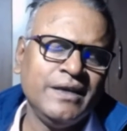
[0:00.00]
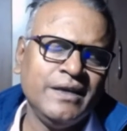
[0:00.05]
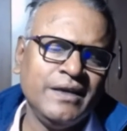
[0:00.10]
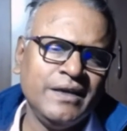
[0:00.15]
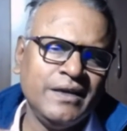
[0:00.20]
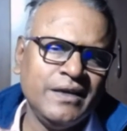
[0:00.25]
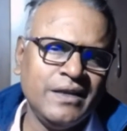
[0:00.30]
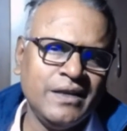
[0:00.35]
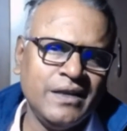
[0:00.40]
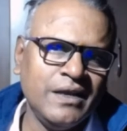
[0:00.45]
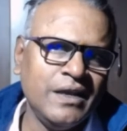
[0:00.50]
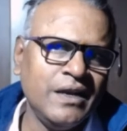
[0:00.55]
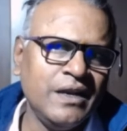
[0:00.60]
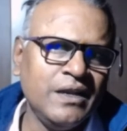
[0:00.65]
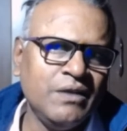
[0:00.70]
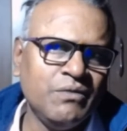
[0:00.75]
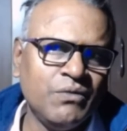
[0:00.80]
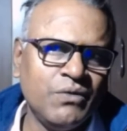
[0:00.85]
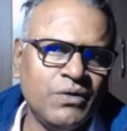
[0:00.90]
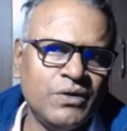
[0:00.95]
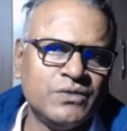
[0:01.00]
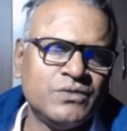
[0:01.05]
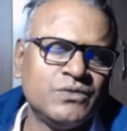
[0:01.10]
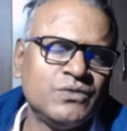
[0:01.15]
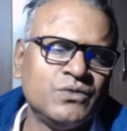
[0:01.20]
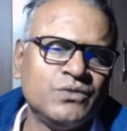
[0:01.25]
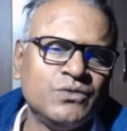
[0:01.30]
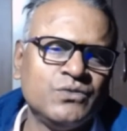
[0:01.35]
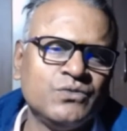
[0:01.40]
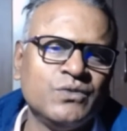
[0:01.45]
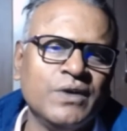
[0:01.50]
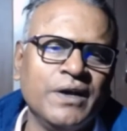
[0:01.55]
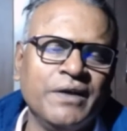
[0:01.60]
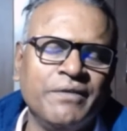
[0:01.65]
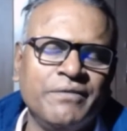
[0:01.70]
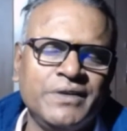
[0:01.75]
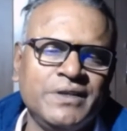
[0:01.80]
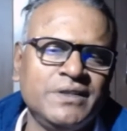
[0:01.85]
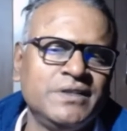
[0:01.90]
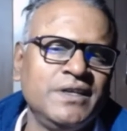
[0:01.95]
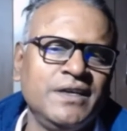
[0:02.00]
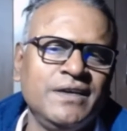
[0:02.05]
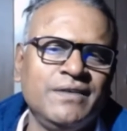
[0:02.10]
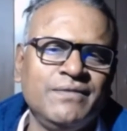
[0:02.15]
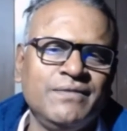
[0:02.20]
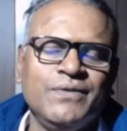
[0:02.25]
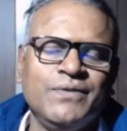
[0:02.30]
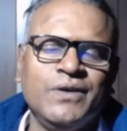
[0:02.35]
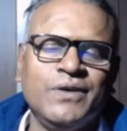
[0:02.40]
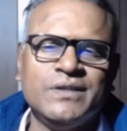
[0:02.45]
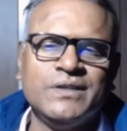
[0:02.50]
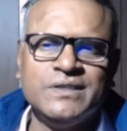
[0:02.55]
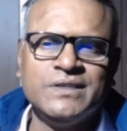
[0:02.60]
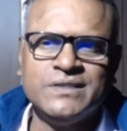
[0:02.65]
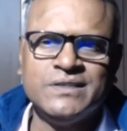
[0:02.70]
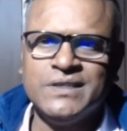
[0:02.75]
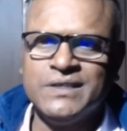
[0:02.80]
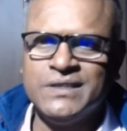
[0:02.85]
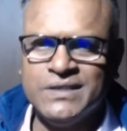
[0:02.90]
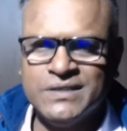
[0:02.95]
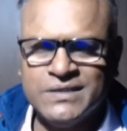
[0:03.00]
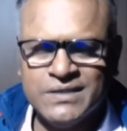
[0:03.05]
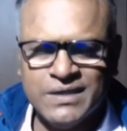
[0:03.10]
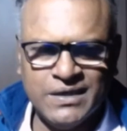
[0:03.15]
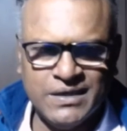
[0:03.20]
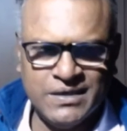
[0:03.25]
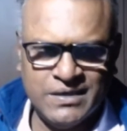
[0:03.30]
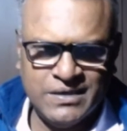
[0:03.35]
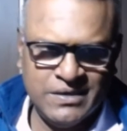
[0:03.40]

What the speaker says: He really wants to do everything for the citizen.